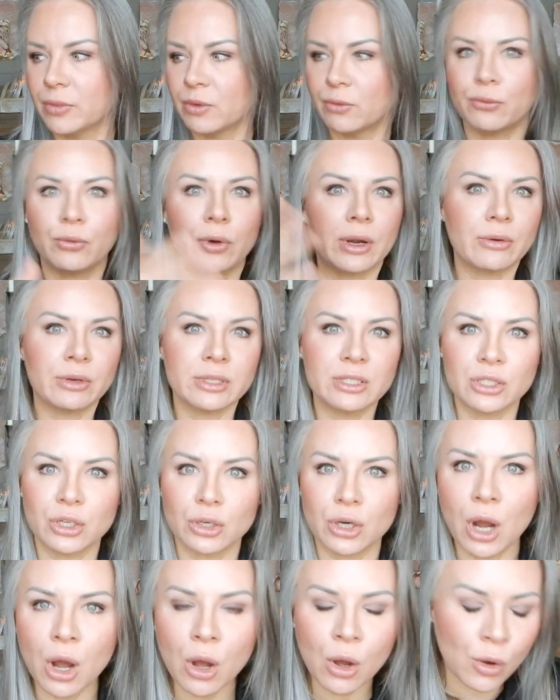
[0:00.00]
fragrance
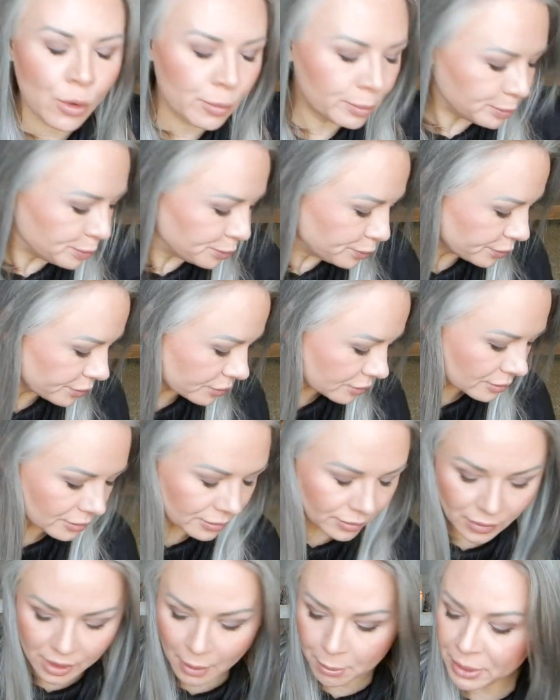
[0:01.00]
your home
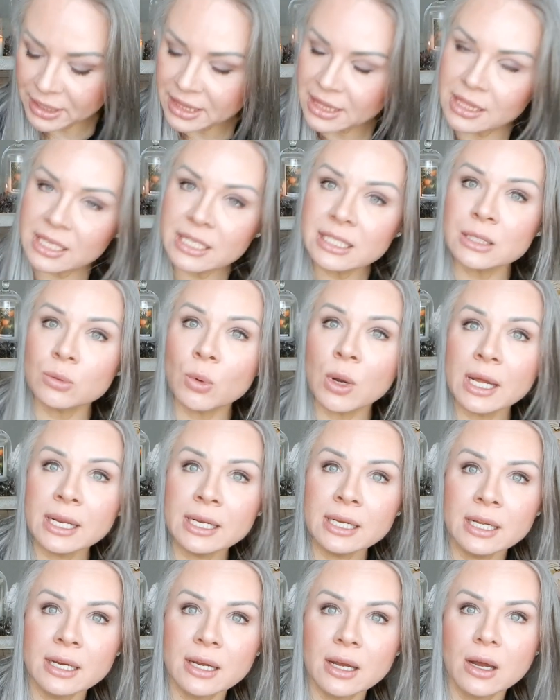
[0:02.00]
but this
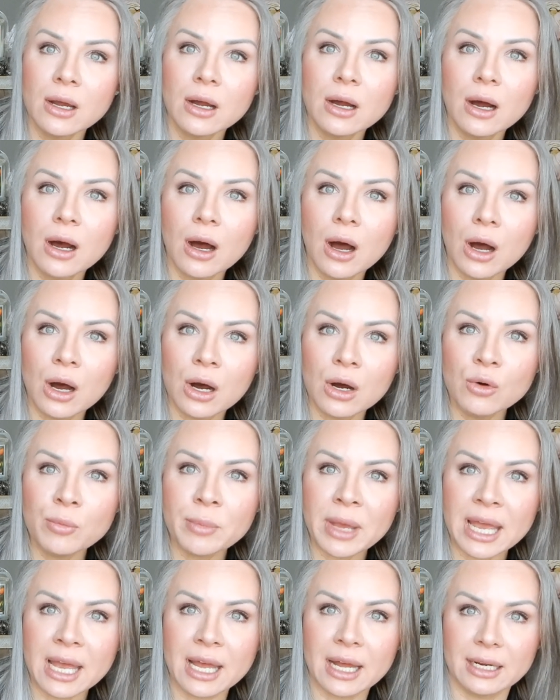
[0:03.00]
one, oh
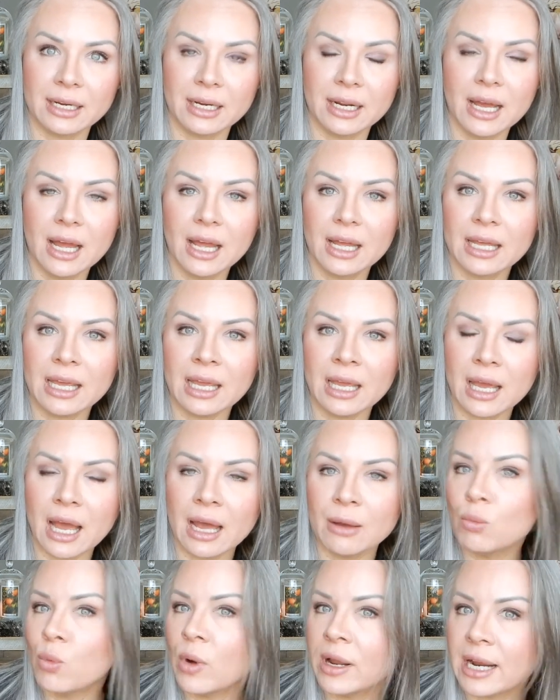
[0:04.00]
man,
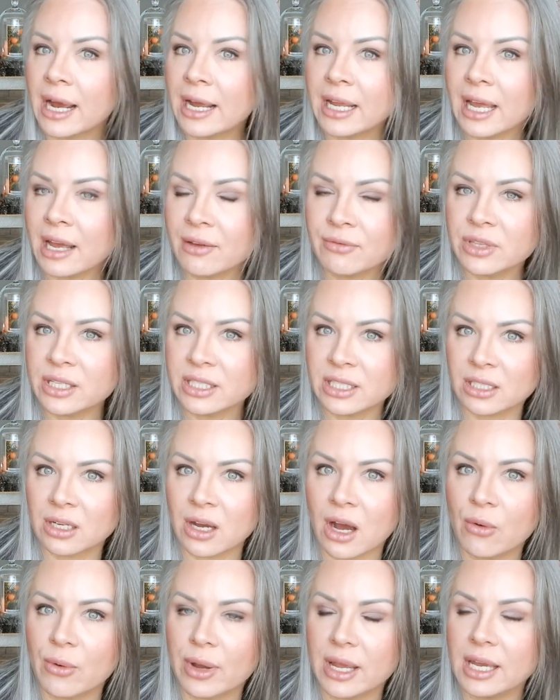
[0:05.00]
when I have this
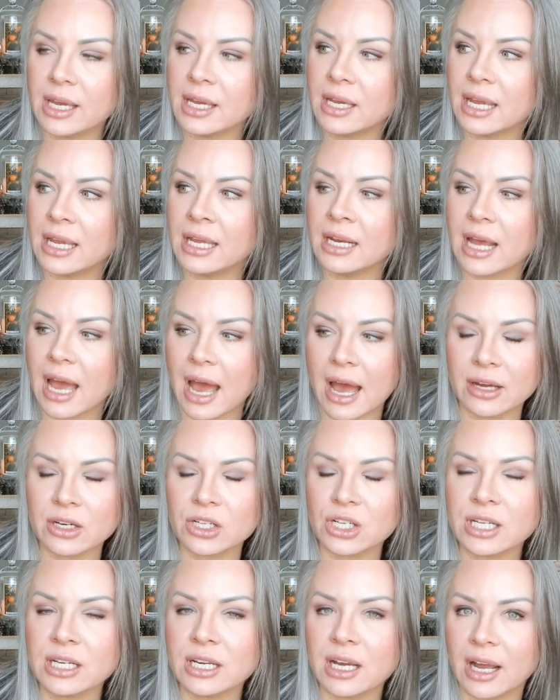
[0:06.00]
going, it
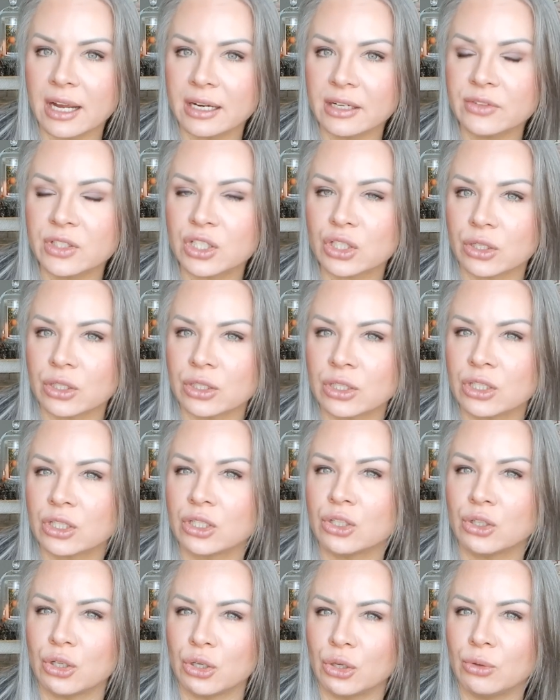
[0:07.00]
actually kind of starts
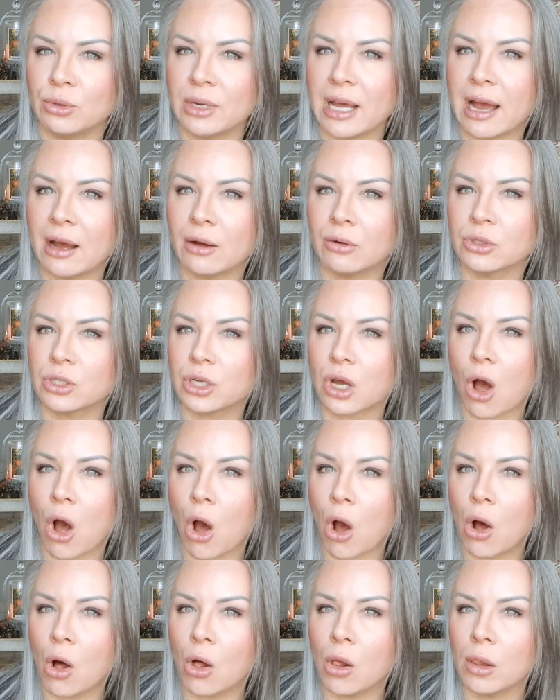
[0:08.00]
to tune out
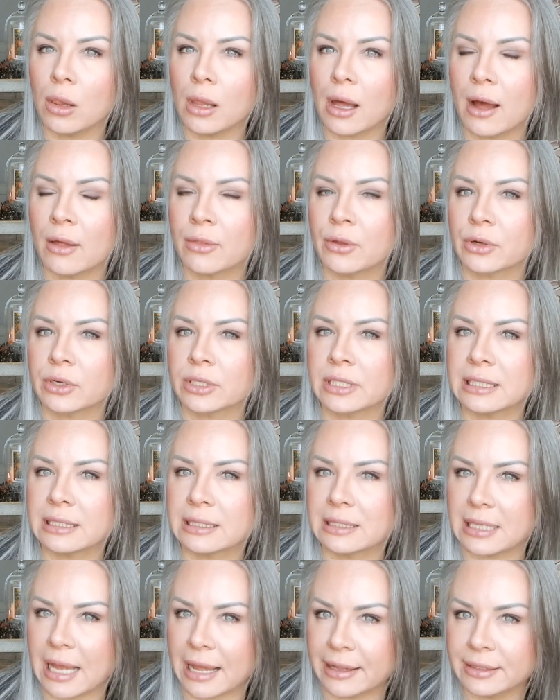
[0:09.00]
all other
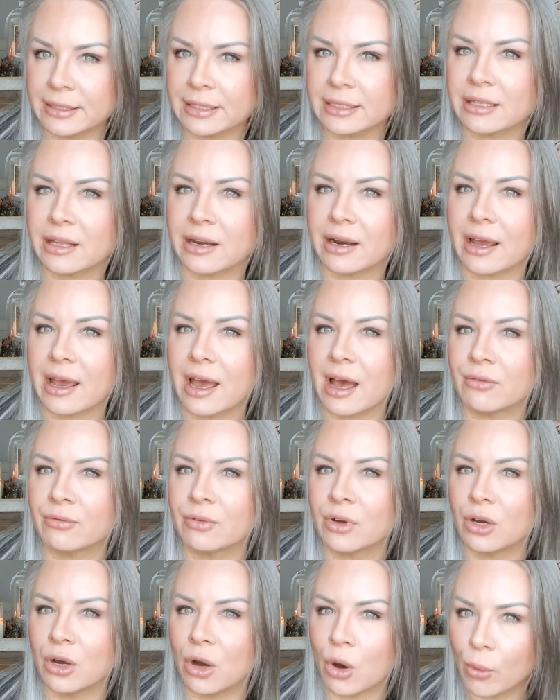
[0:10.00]
scents that I
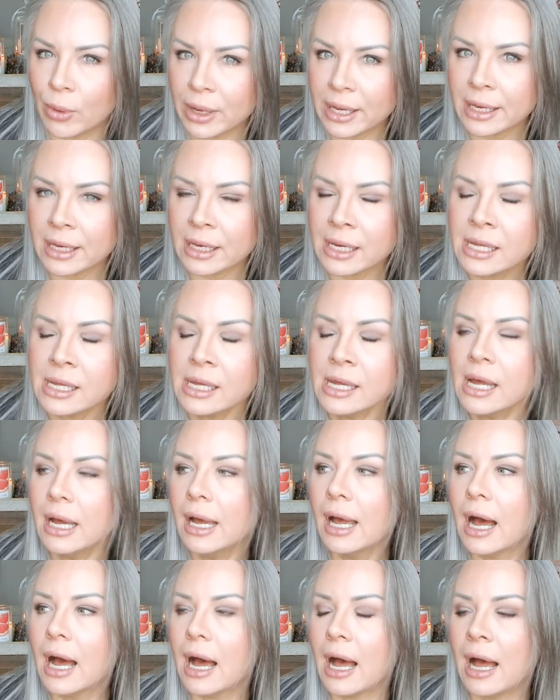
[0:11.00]
have going.
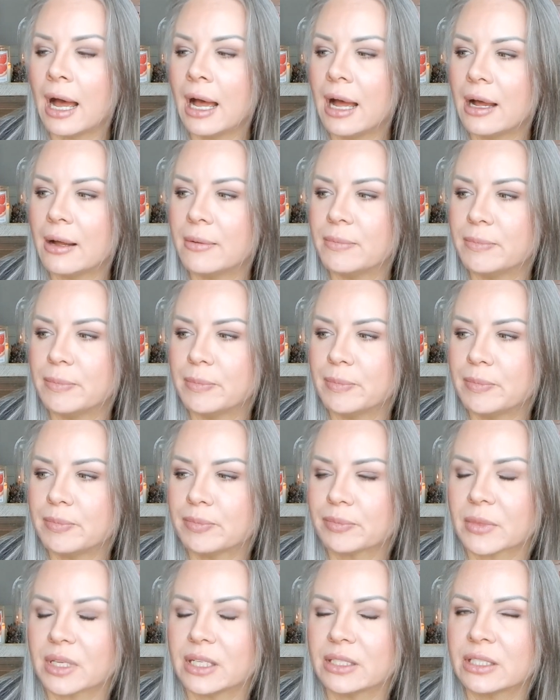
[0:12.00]
Um,
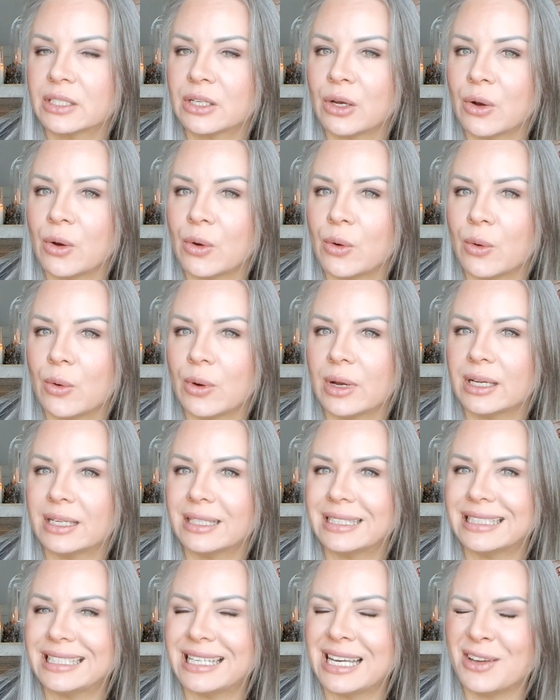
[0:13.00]

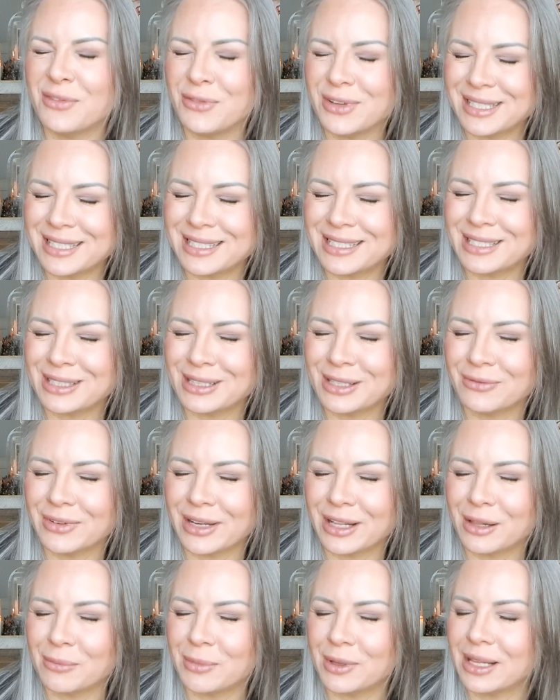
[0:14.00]
so if it's still
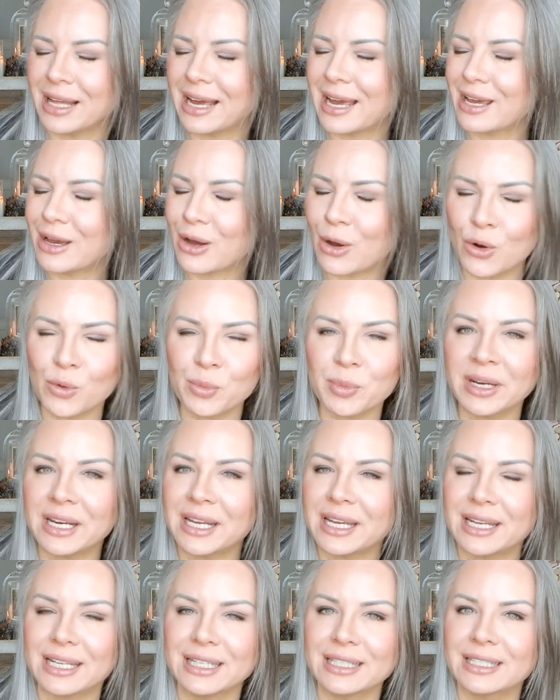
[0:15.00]
available, I hope it
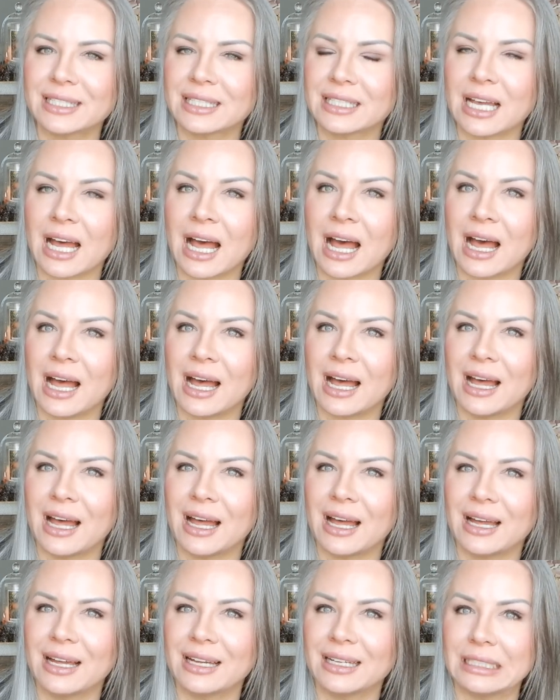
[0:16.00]
is.
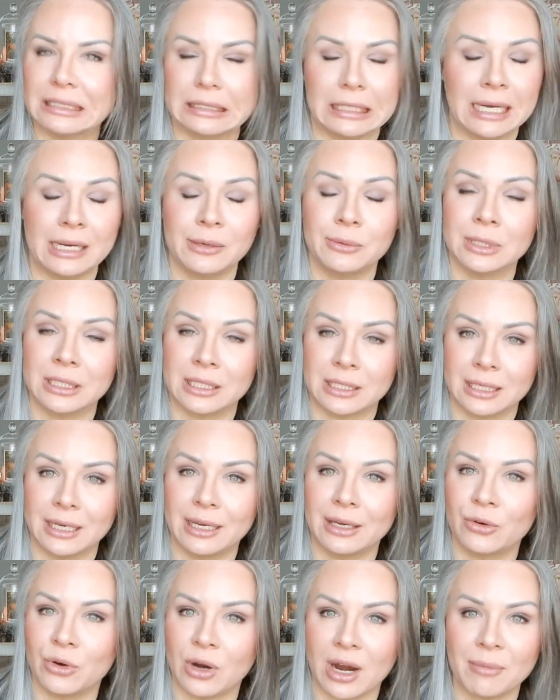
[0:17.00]
Uh, I would
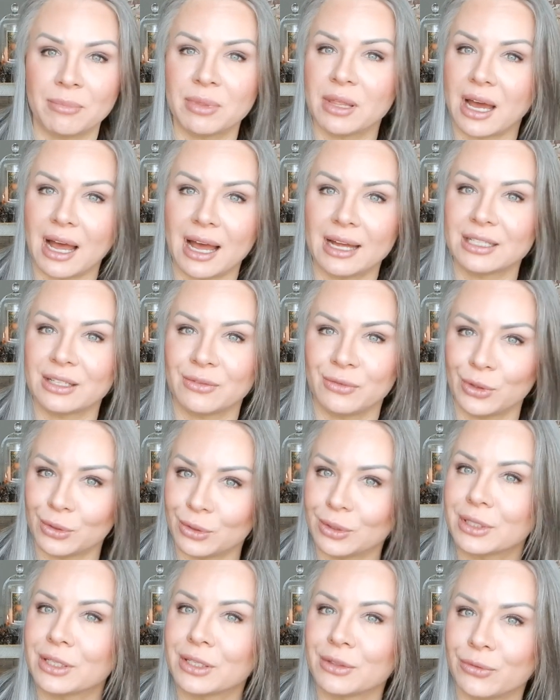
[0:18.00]
say grab that if
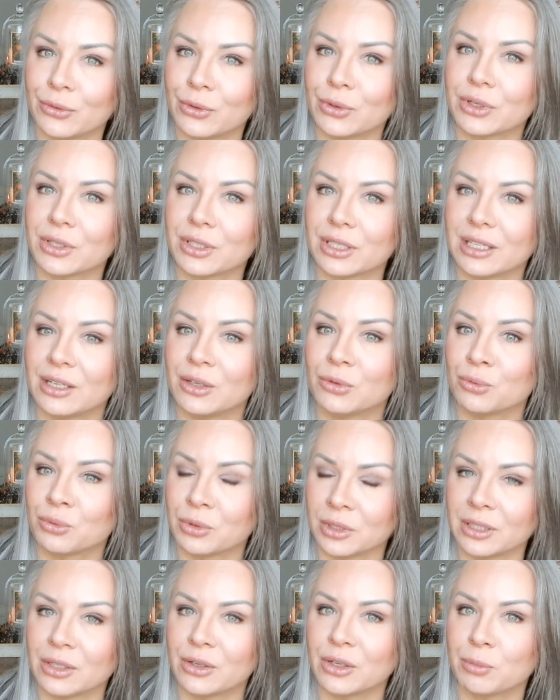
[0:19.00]
you're looking for a
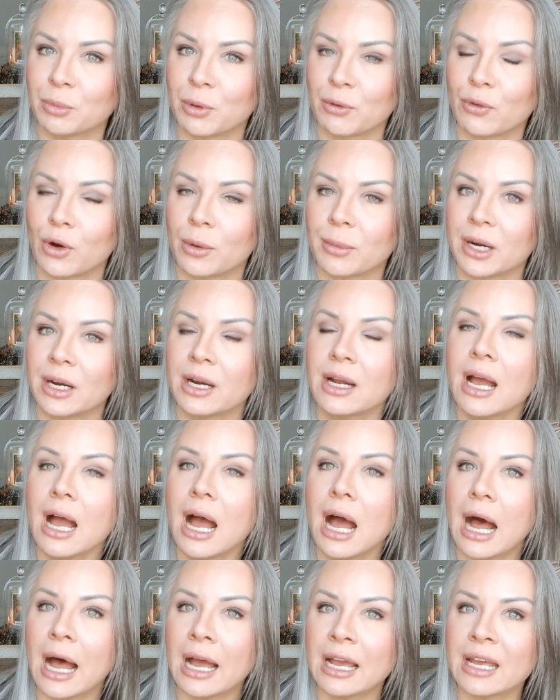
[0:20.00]
really good performer.
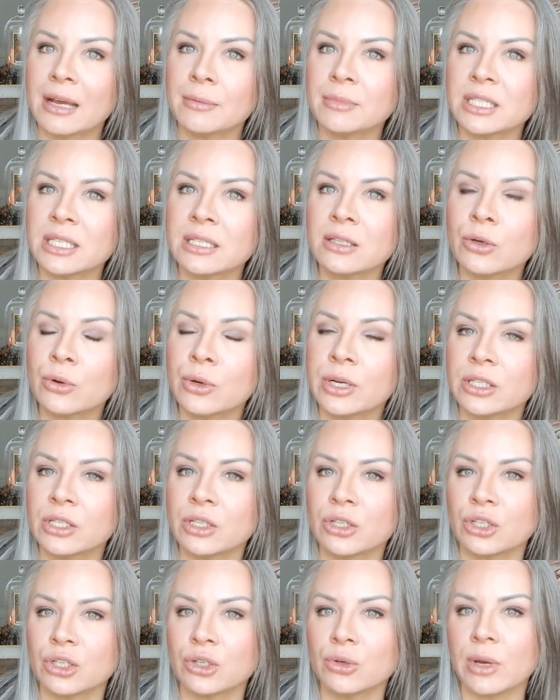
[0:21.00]
I am still going
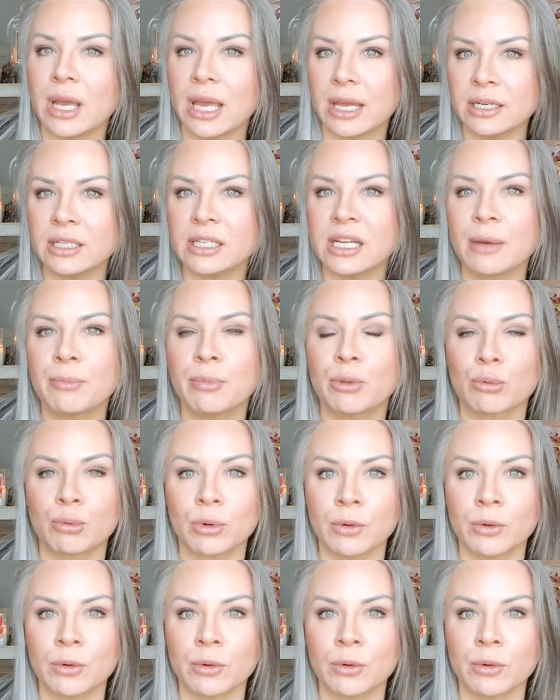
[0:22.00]
to do in-depth